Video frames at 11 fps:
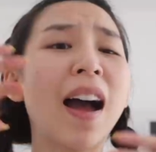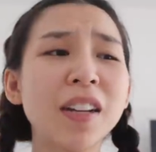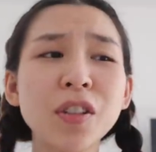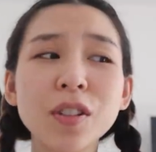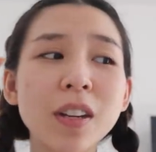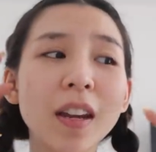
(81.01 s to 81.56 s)
I
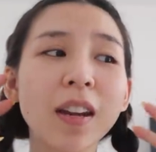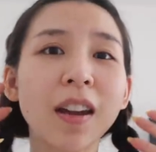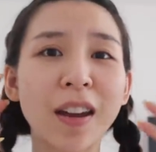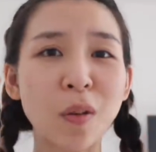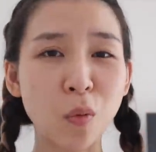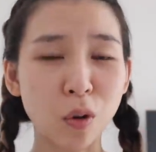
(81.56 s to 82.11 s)
just need
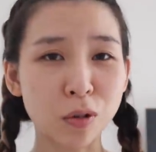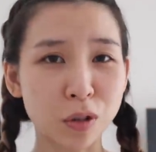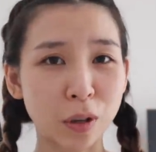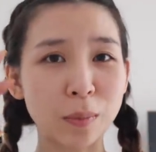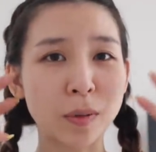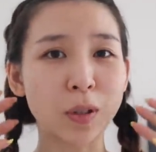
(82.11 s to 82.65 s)
a
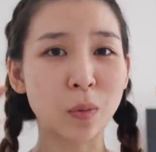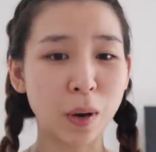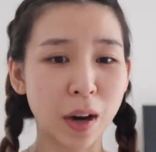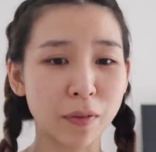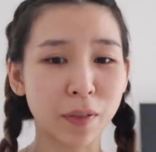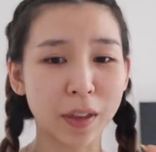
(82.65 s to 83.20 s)
wardrobe to
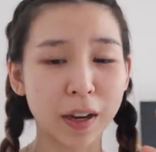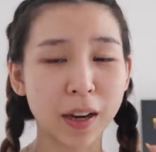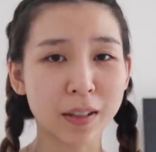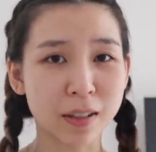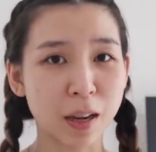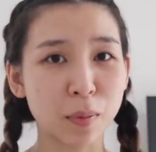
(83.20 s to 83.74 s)
wear for the
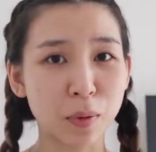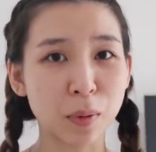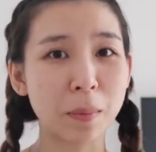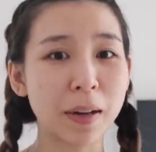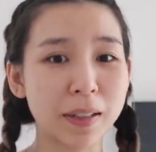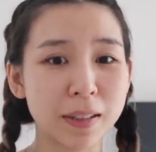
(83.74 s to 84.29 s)
next couple of
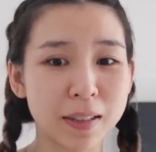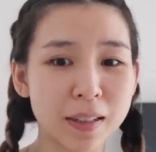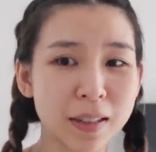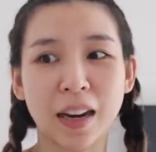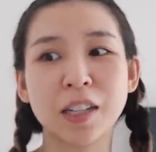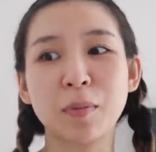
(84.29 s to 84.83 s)
months,
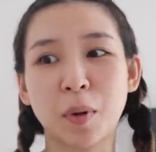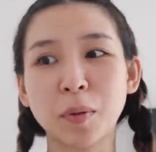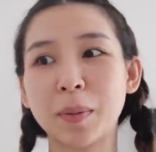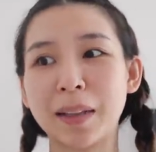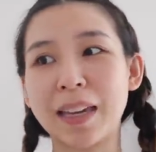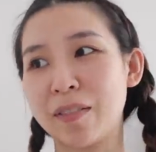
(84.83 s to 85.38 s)
and actually
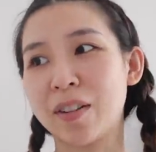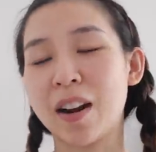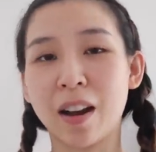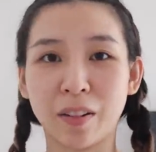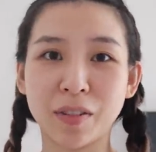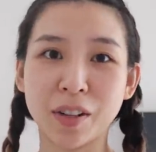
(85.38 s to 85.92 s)
probably even
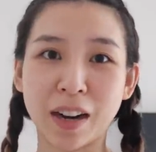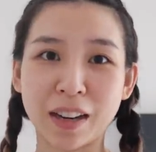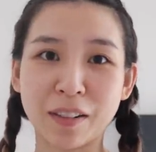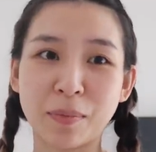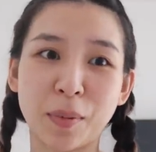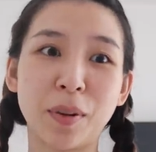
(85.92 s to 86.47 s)
after I
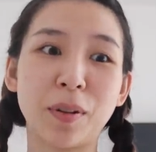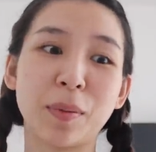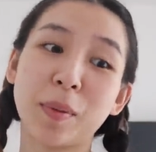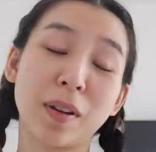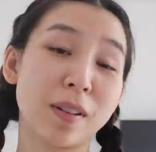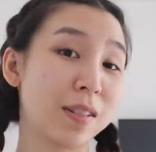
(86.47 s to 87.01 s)
give birth,
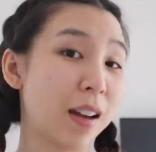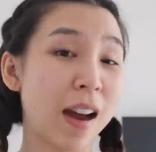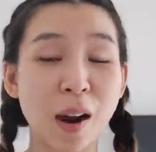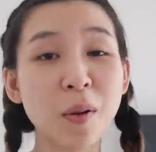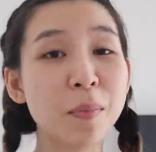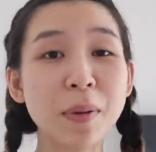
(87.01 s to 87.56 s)
because
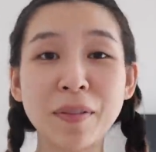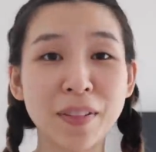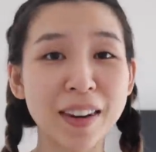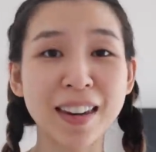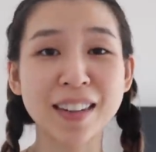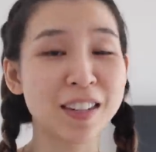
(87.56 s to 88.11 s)
I won't be
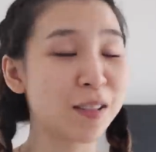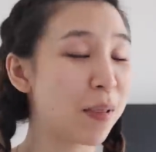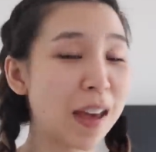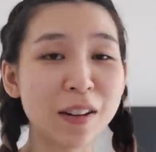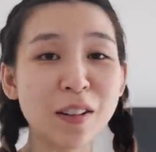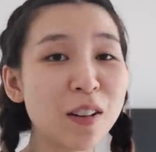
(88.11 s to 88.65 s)
fitting into
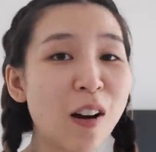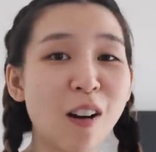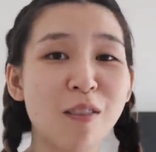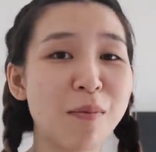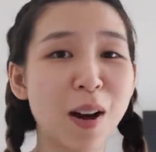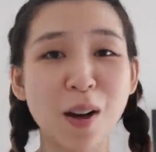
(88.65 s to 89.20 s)
any
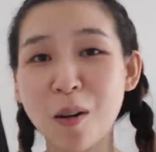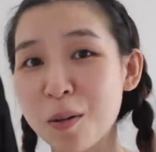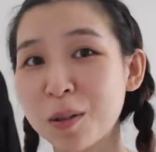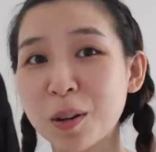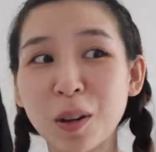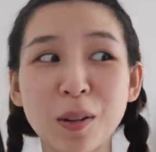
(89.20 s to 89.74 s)
of my
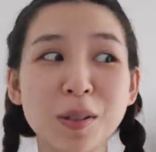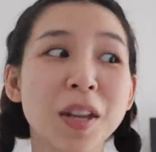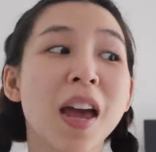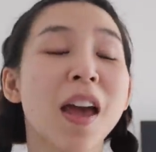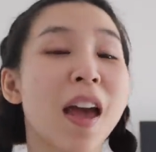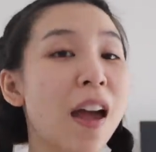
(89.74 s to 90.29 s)
old clothes.
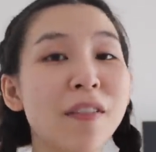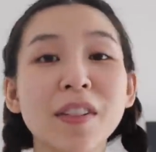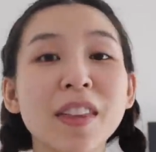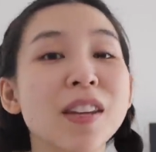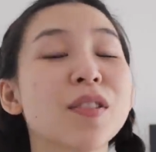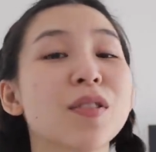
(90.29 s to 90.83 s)

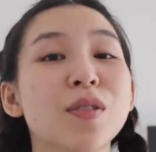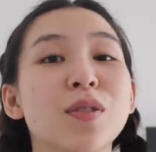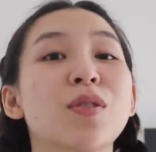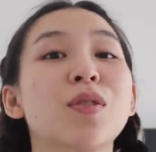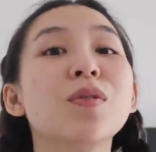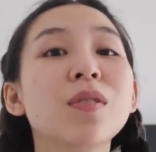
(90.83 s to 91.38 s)
Everything is
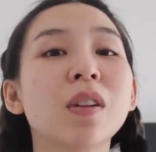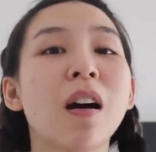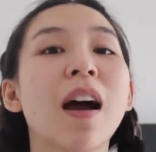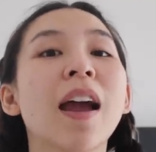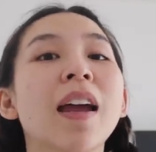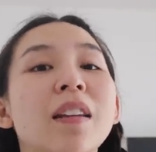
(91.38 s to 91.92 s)
just too
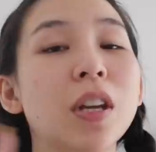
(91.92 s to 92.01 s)
tight.